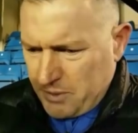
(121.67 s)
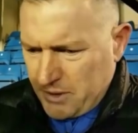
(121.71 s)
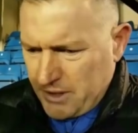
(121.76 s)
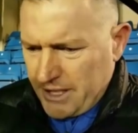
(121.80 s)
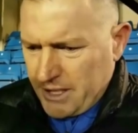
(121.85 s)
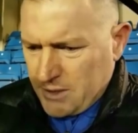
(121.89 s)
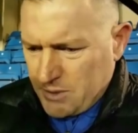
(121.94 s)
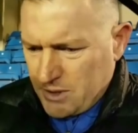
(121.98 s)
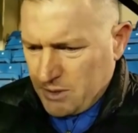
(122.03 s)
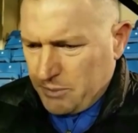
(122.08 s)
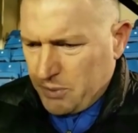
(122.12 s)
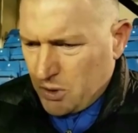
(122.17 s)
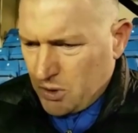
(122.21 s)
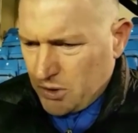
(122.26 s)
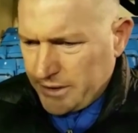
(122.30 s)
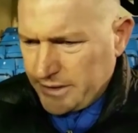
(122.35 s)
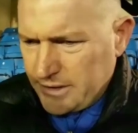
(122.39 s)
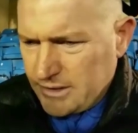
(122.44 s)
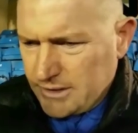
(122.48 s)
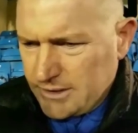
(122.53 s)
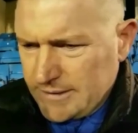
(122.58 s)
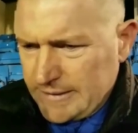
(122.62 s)
pleased with the
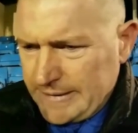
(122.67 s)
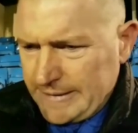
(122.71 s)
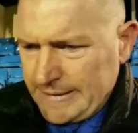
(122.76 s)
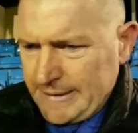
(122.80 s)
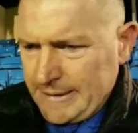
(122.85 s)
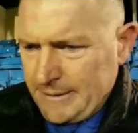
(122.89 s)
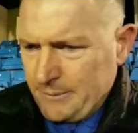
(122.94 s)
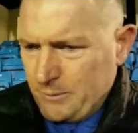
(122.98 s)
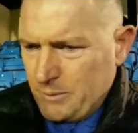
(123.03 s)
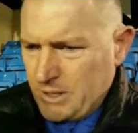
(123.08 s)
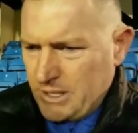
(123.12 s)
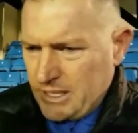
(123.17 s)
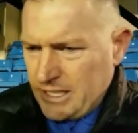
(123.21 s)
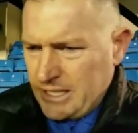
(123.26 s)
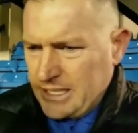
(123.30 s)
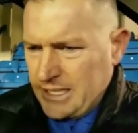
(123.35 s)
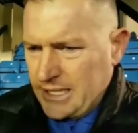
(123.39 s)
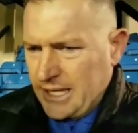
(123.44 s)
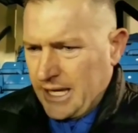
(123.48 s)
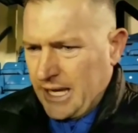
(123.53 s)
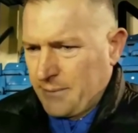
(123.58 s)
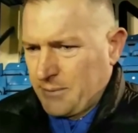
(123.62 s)
point when
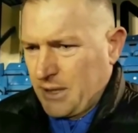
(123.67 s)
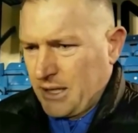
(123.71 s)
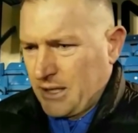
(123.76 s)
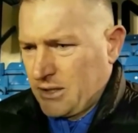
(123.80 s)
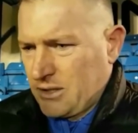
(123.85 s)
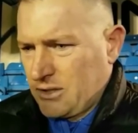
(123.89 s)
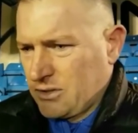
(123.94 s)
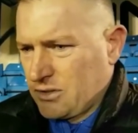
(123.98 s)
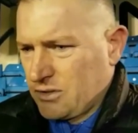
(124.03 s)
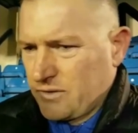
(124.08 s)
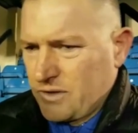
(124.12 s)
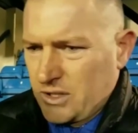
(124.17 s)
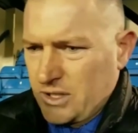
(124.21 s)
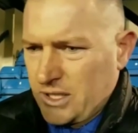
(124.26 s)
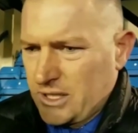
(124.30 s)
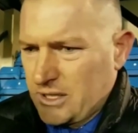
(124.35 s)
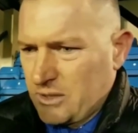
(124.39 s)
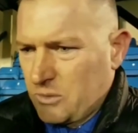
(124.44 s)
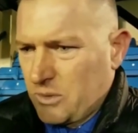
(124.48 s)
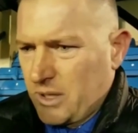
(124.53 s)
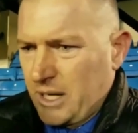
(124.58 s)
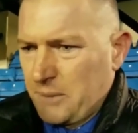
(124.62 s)
in a game that could have gone
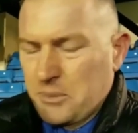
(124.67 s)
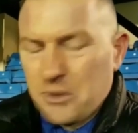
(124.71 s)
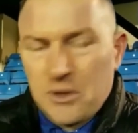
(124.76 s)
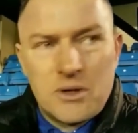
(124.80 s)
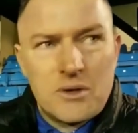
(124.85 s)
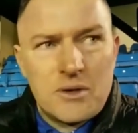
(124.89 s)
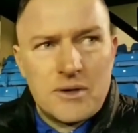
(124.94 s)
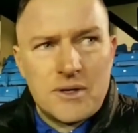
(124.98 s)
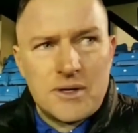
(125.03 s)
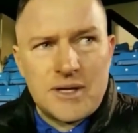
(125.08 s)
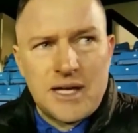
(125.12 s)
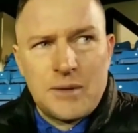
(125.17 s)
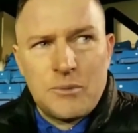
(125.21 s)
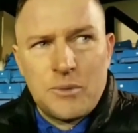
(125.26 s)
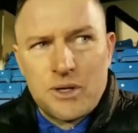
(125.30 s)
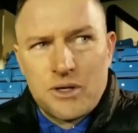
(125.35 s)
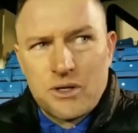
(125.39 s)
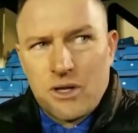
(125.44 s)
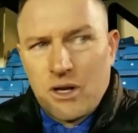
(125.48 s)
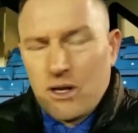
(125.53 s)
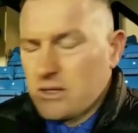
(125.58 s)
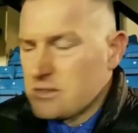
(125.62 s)
either way, but a game we
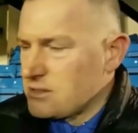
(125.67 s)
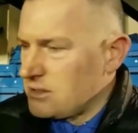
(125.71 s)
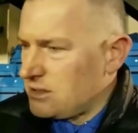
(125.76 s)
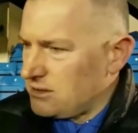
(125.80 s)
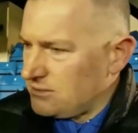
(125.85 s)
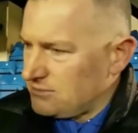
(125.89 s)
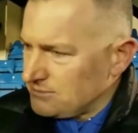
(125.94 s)
could have lost.